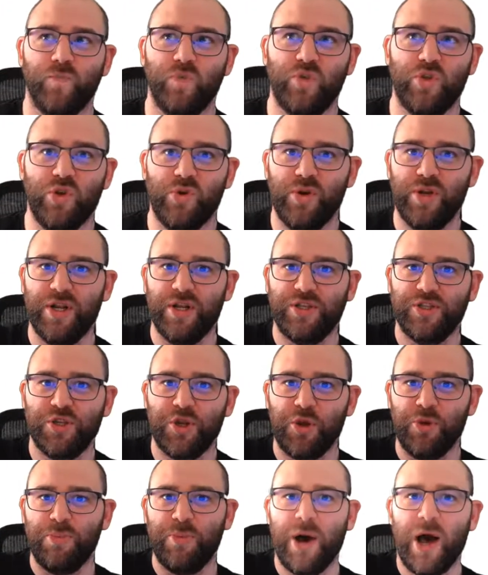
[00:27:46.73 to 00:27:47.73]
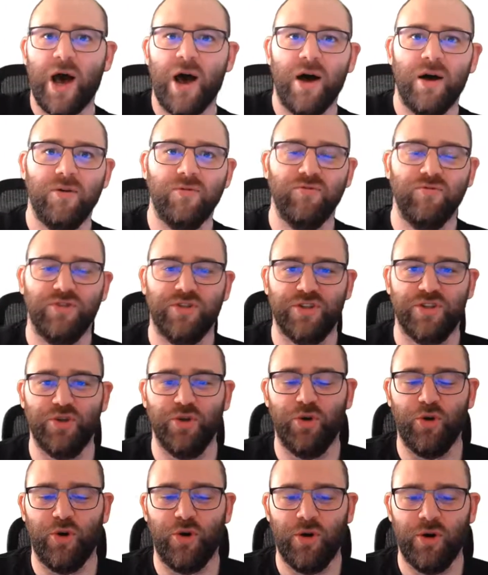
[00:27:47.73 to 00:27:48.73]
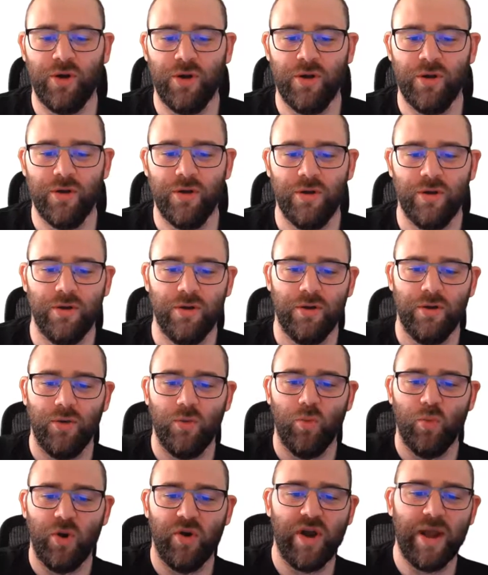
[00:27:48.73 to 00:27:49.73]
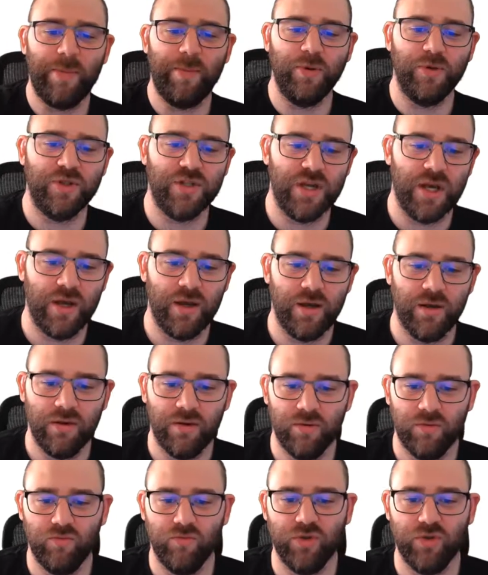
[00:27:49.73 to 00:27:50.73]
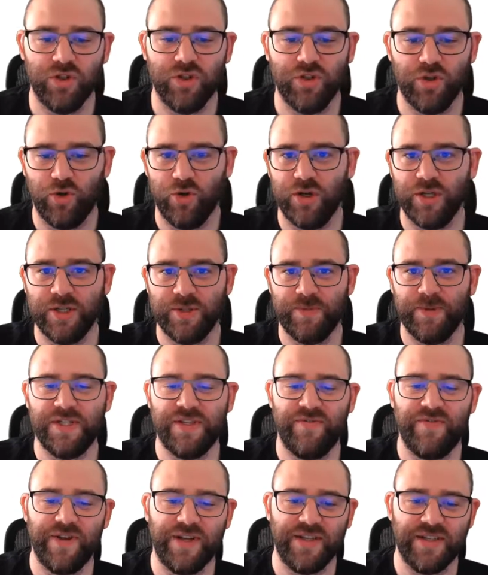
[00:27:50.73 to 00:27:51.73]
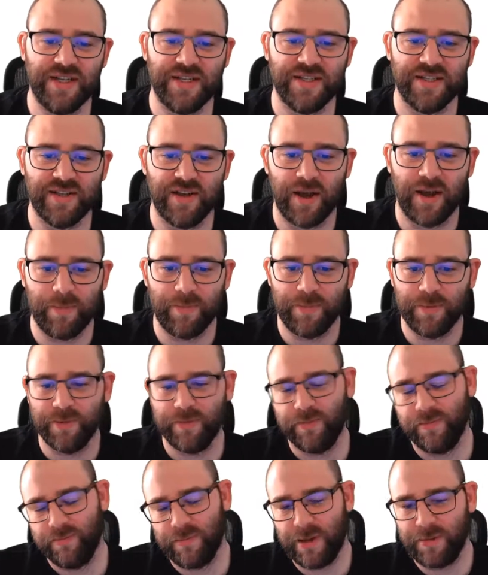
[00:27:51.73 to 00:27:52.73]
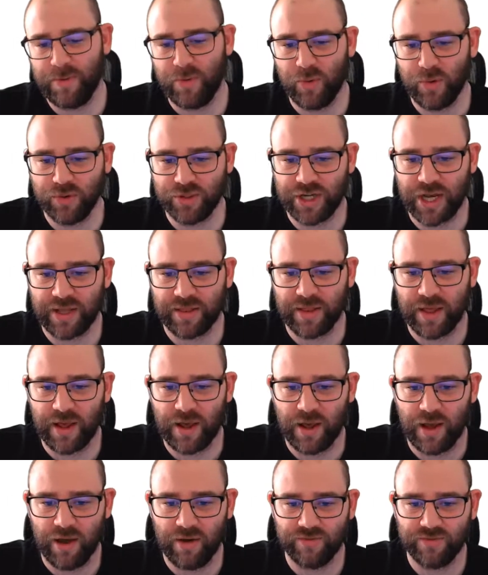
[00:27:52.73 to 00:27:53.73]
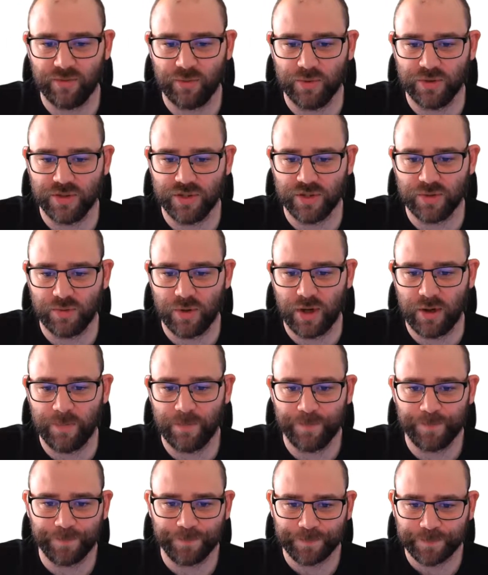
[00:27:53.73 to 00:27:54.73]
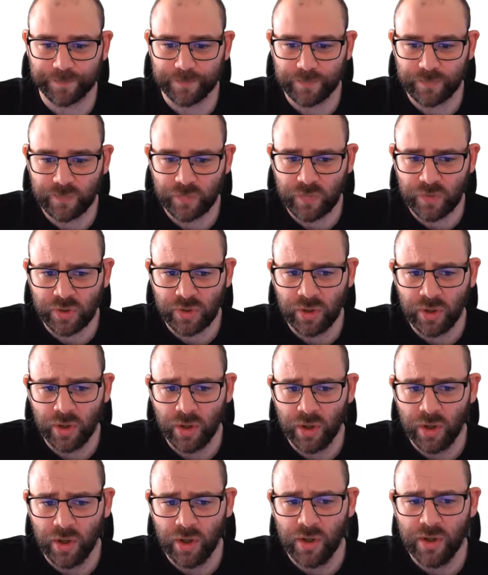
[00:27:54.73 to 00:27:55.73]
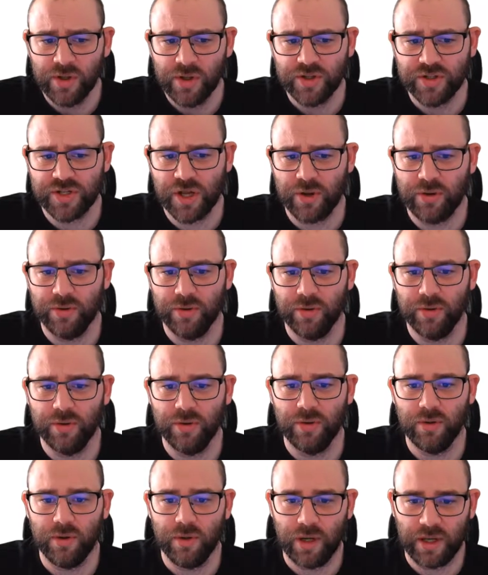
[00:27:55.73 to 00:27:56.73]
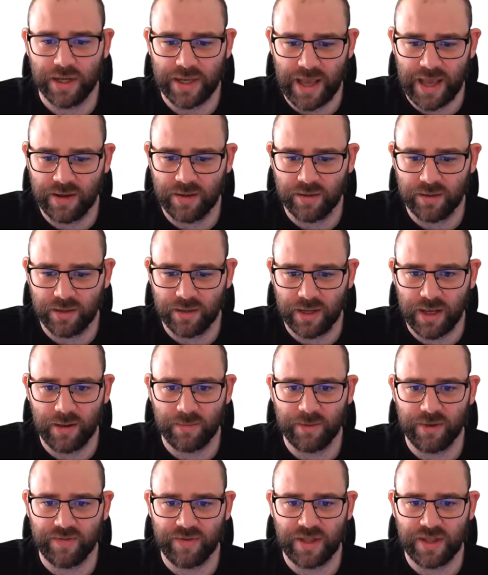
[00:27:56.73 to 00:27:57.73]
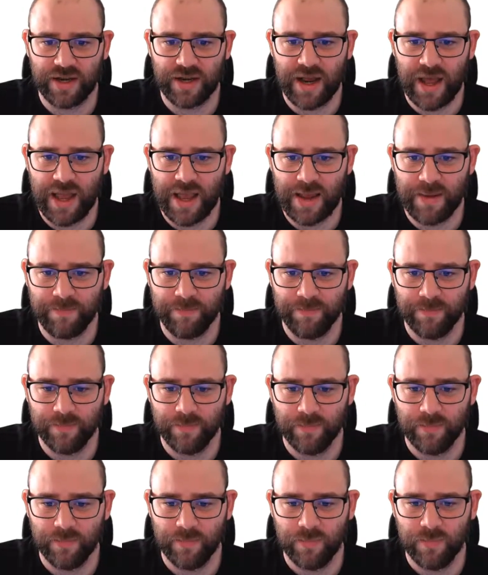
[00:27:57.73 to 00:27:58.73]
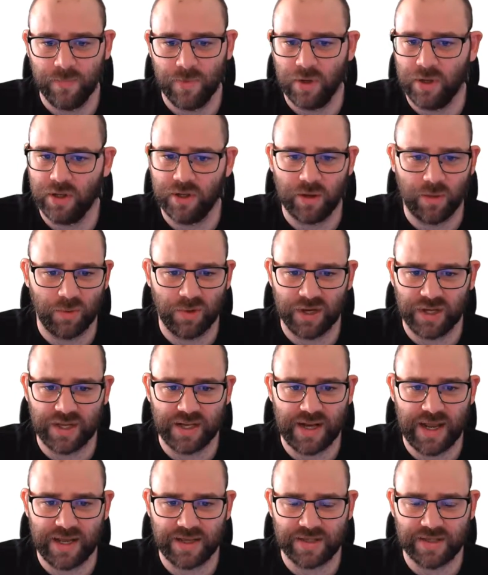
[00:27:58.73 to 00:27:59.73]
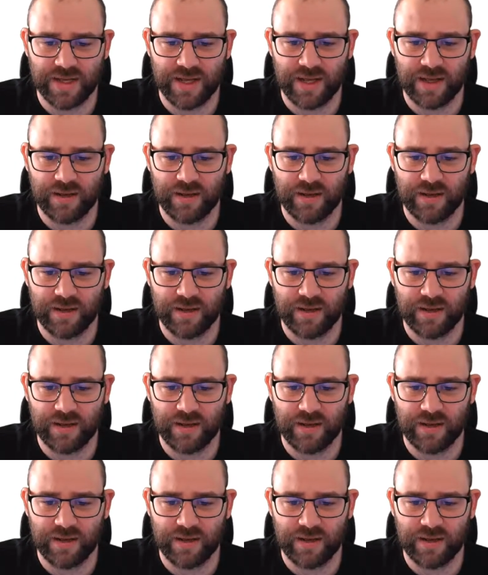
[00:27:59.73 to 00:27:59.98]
doing a two-part restore, we're able to restore a specific disk type. Maybe we'll check that afterwards as well. So again, give it the name. I don't want to connect it.